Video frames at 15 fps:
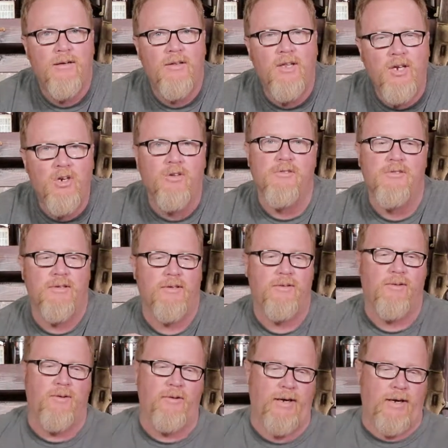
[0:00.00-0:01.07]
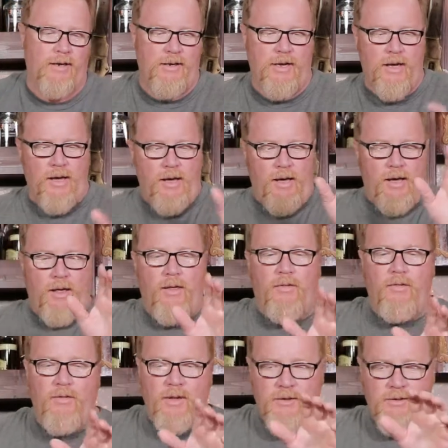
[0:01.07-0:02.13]
liquors. Okay,
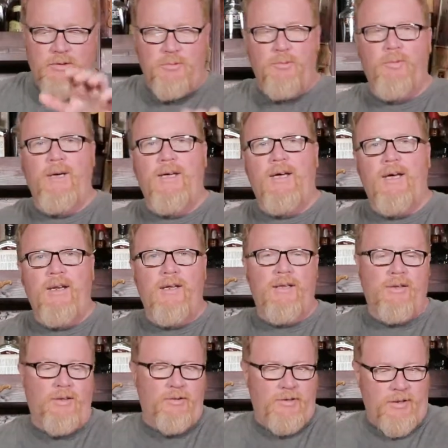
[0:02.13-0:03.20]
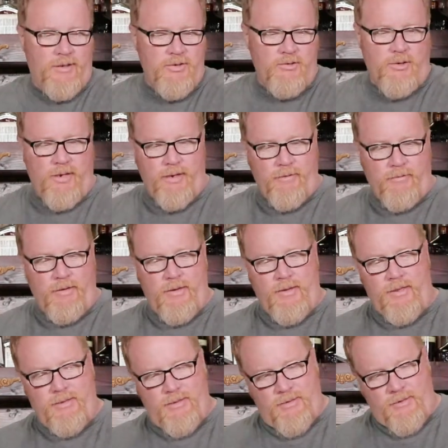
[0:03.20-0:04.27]
this we got a little test drive.
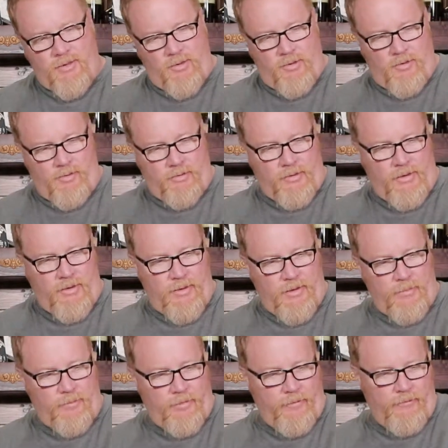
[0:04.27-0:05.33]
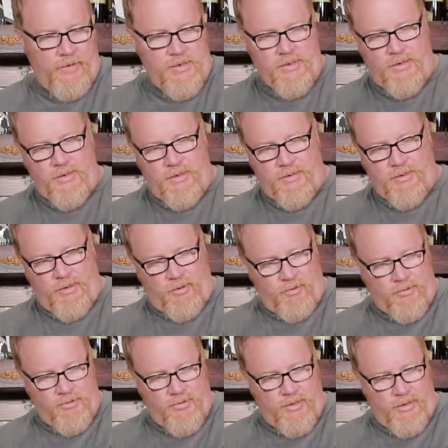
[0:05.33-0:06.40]
This is called the Provision
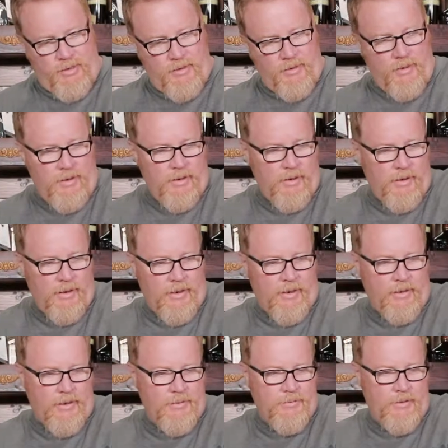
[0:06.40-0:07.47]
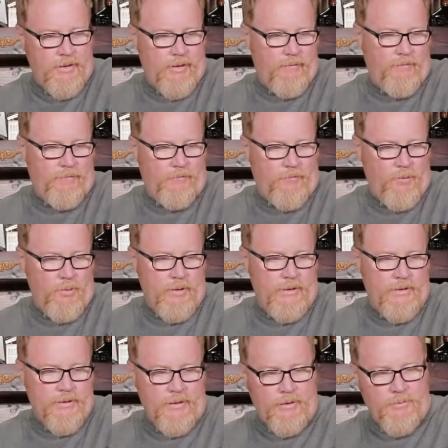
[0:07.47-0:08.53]
Distillers Gin, and it comes in at
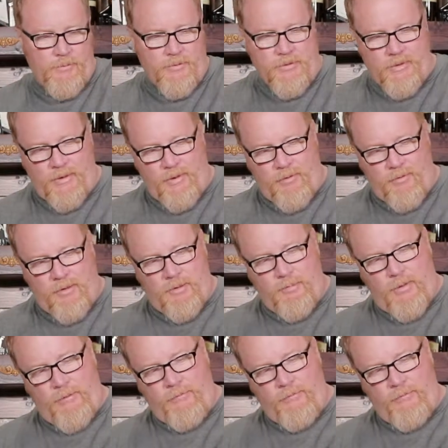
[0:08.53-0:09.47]
46% alcohol by